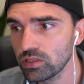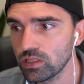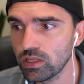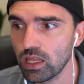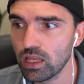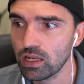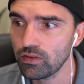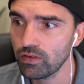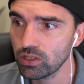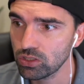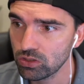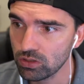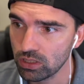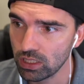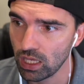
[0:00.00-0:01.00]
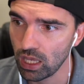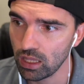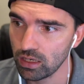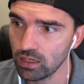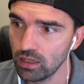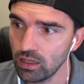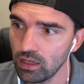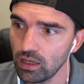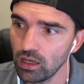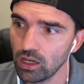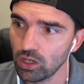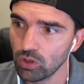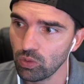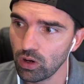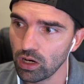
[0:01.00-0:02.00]
and then eventually get
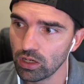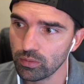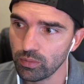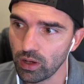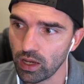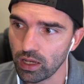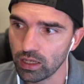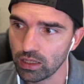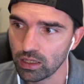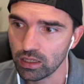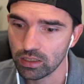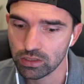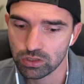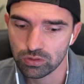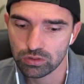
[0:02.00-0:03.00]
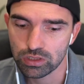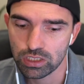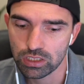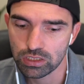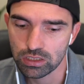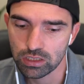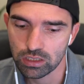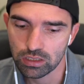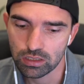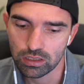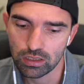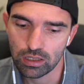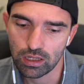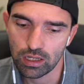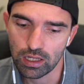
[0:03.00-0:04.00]
acquired by a strategic
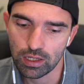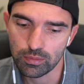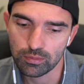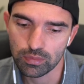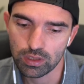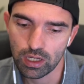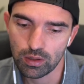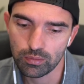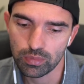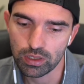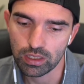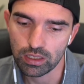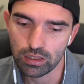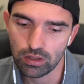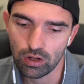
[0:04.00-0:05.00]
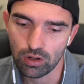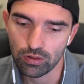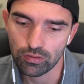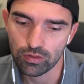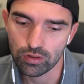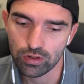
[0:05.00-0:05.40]
company over